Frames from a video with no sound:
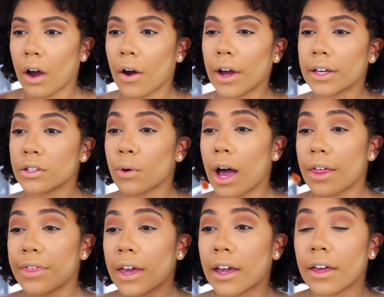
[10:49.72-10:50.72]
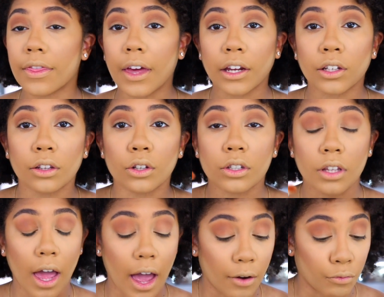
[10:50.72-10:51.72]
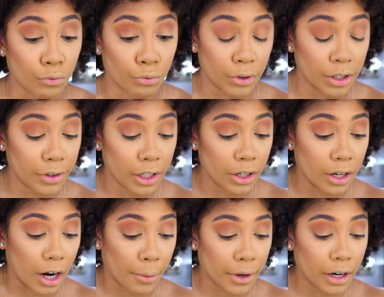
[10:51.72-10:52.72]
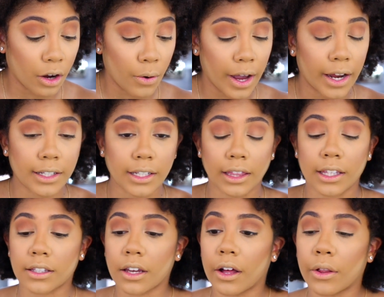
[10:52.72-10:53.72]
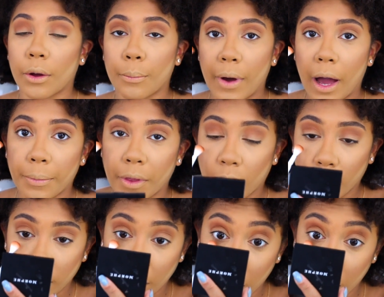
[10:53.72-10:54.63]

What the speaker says: All right, so I think that looks really, really good. I'm gonna go ahead and take this color and pop that on the